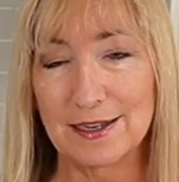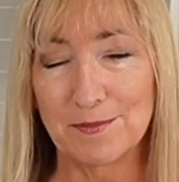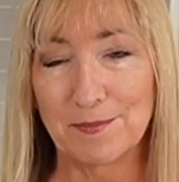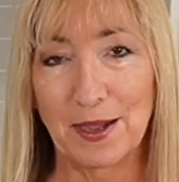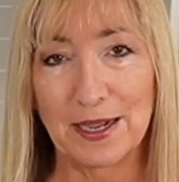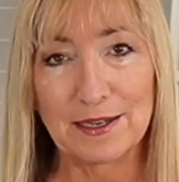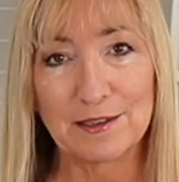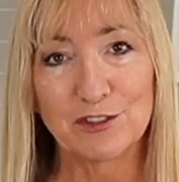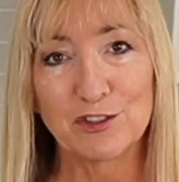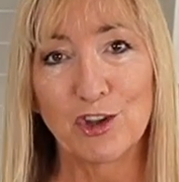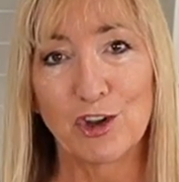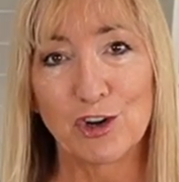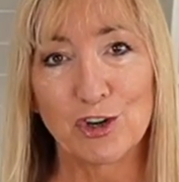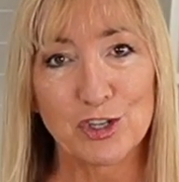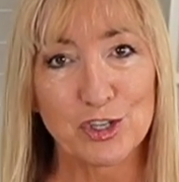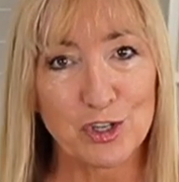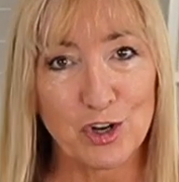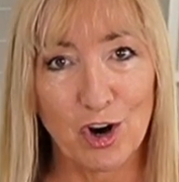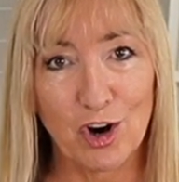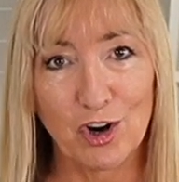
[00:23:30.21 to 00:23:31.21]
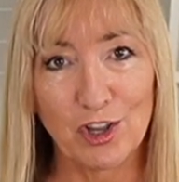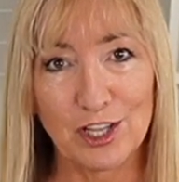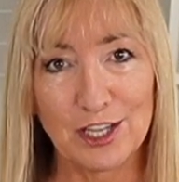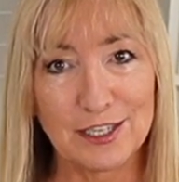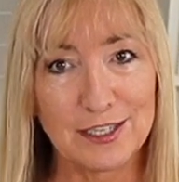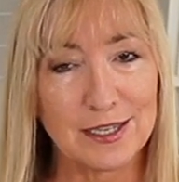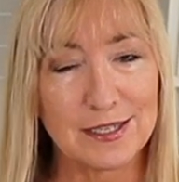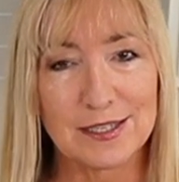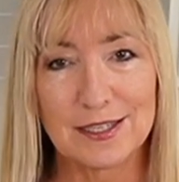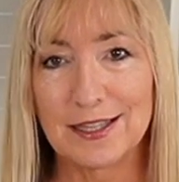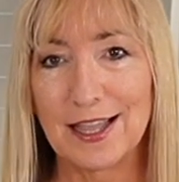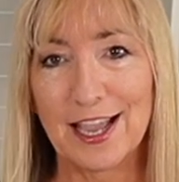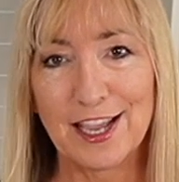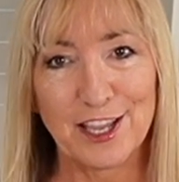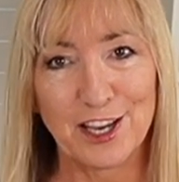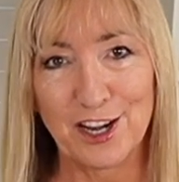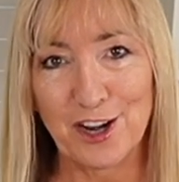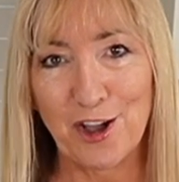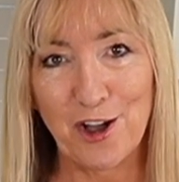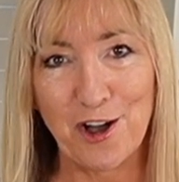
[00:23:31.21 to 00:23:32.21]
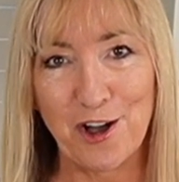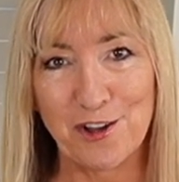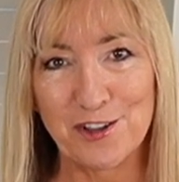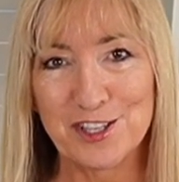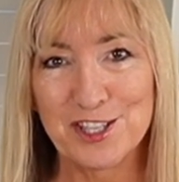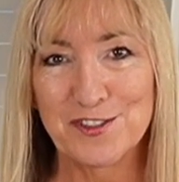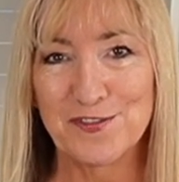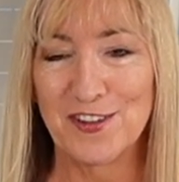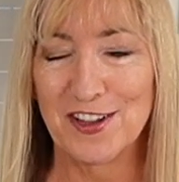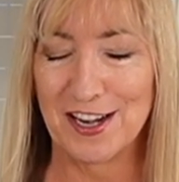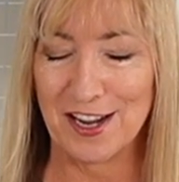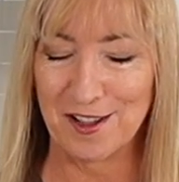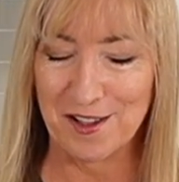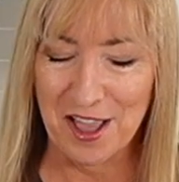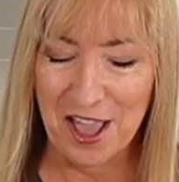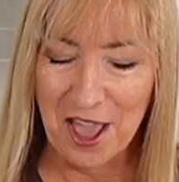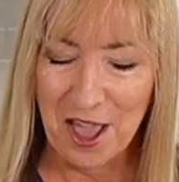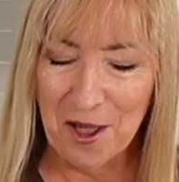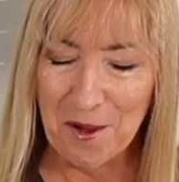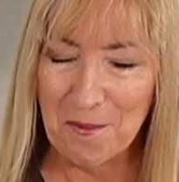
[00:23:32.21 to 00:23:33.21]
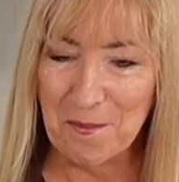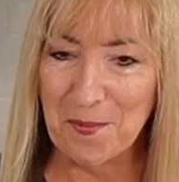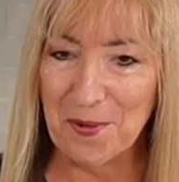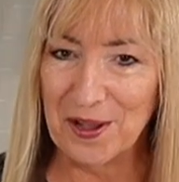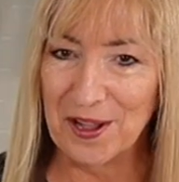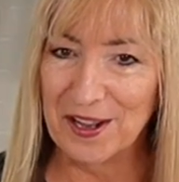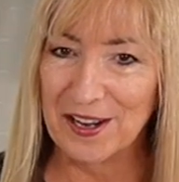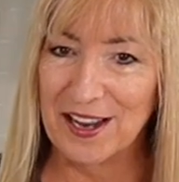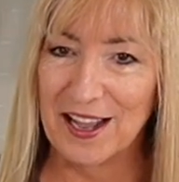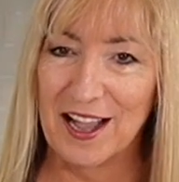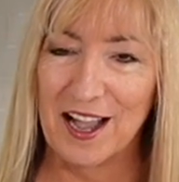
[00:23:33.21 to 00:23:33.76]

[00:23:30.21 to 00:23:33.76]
My daughter Scarlett doesn't like it at all. It's funny. But